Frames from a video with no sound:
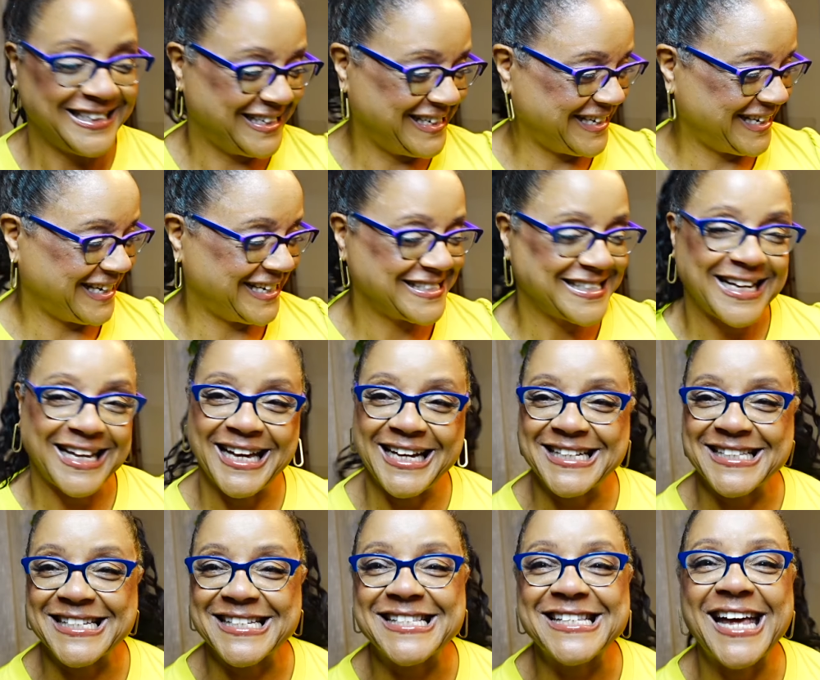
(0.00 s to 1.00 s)
And as I
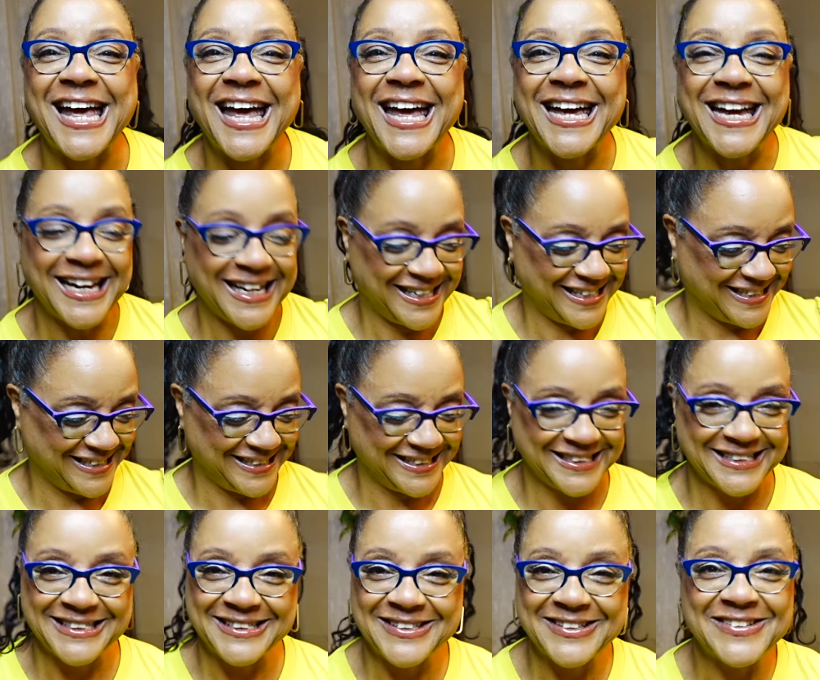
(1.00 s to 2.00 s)
like to say,
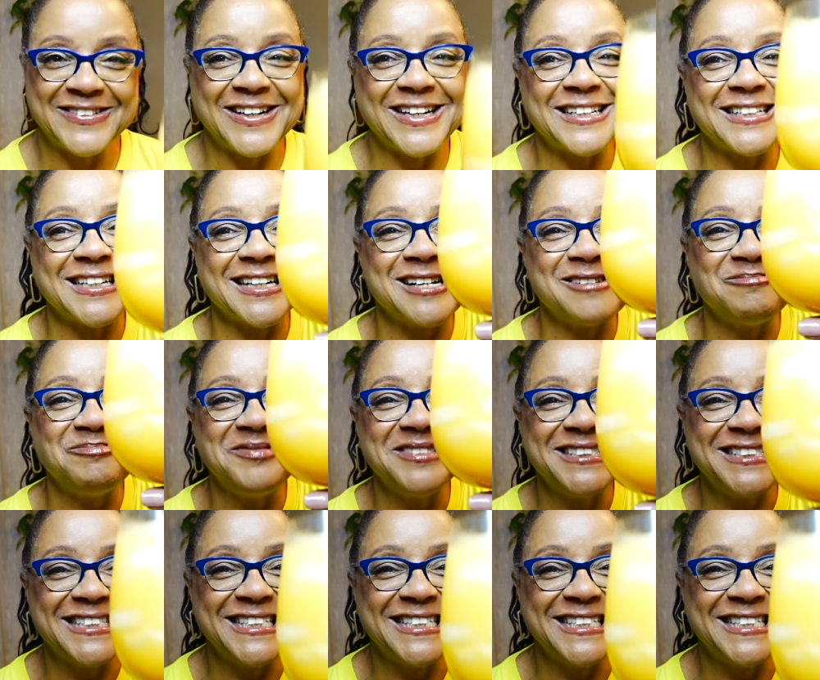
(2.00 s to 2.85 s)
welcome.